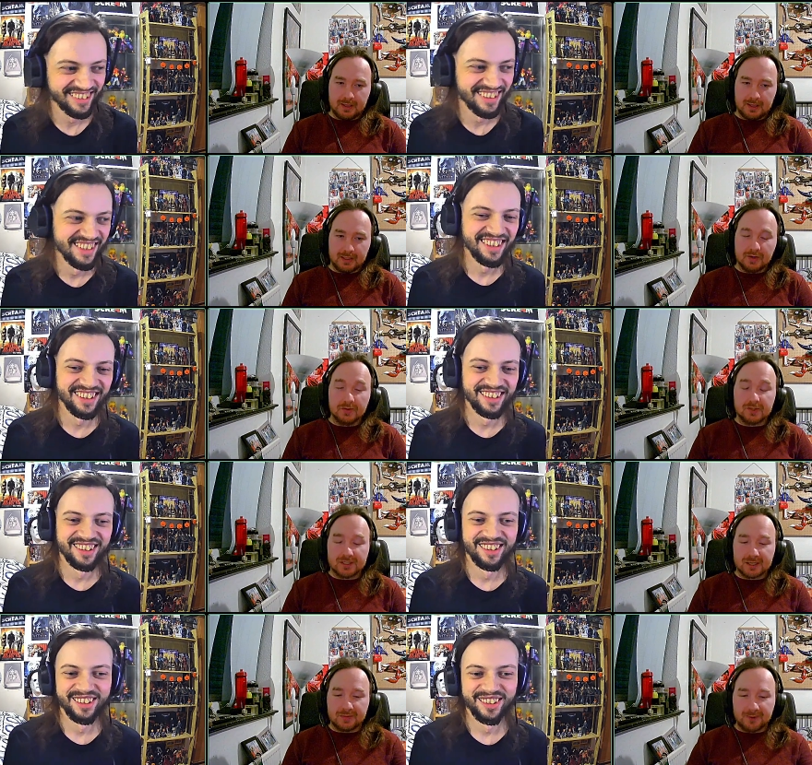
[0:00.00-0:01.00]
Speaker 1: yeah, like, no, because,
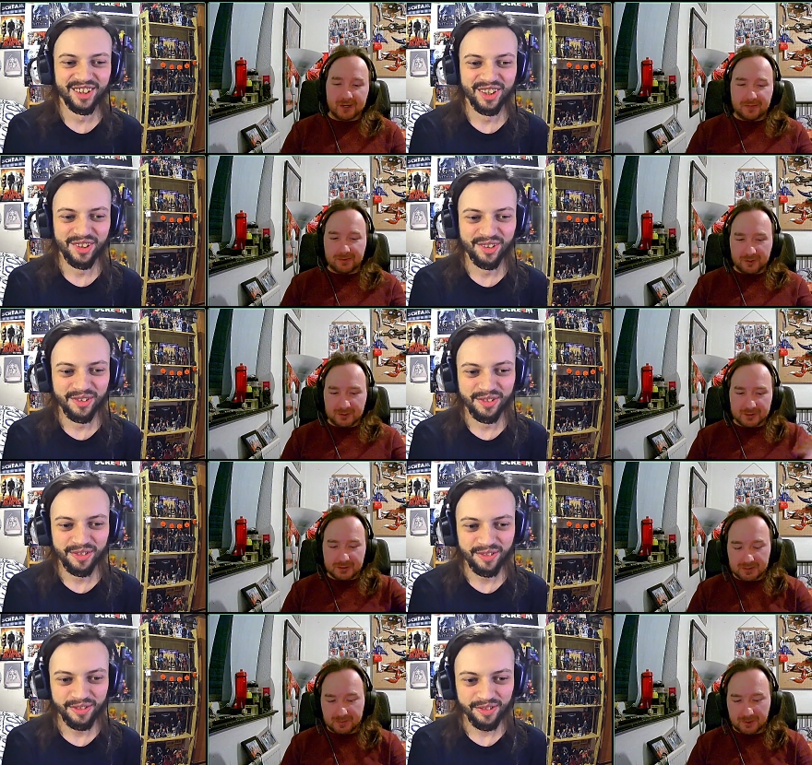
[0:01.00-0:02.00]
like, Freddy throws her
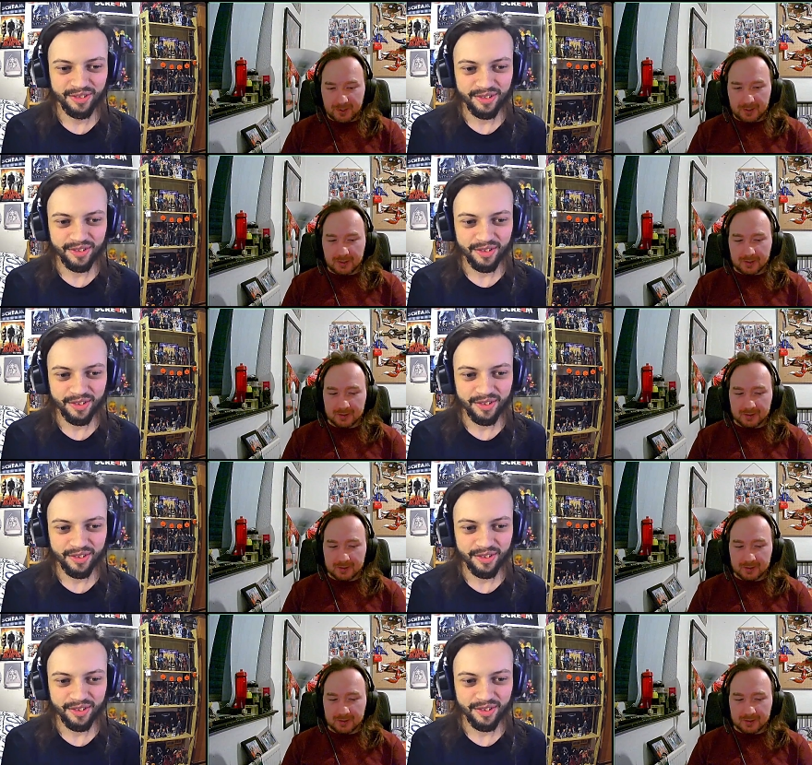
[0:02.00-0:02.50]
into the boiler.